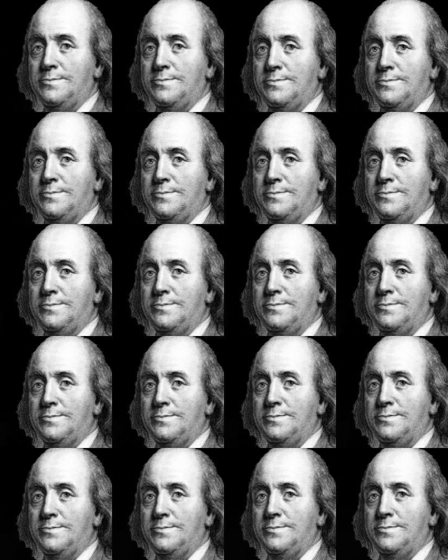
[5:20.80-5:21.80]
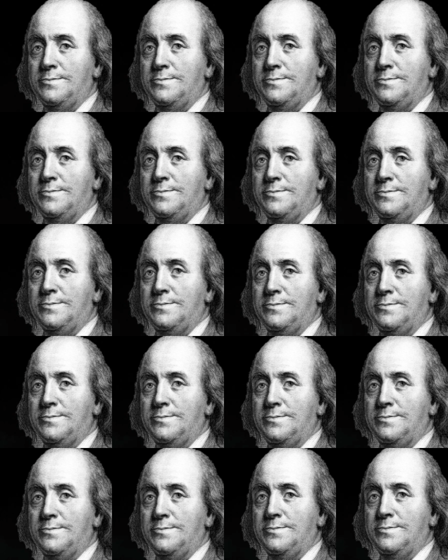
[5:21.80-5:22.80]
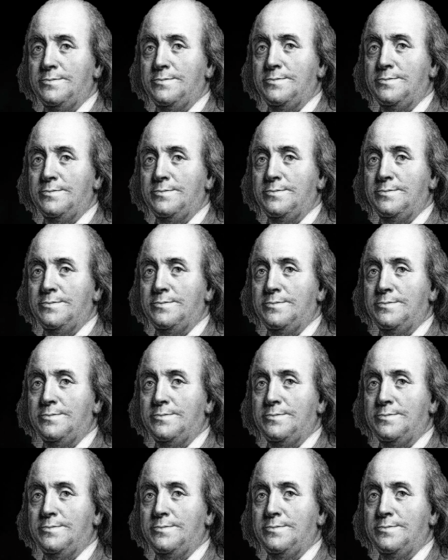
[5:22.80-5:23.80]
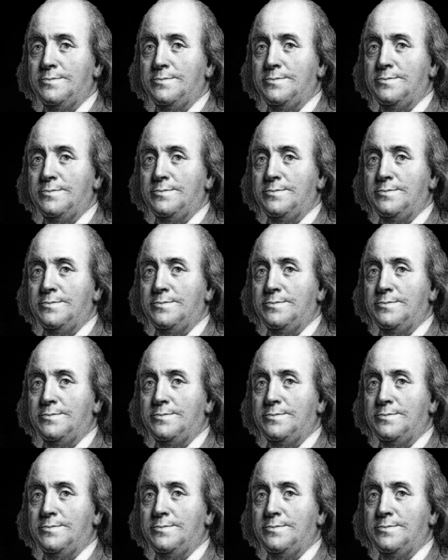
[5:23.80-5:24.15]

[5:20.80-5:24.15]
(no one is talking)